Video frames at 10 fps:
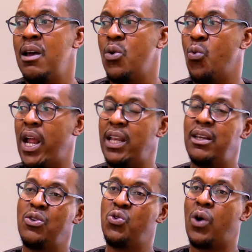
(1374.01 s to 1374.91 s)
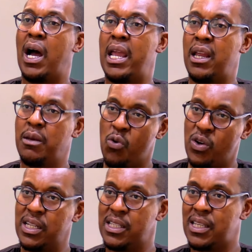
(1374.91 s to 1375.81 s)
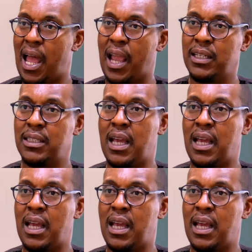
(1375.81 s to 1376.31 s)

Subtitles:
when you are in Morningside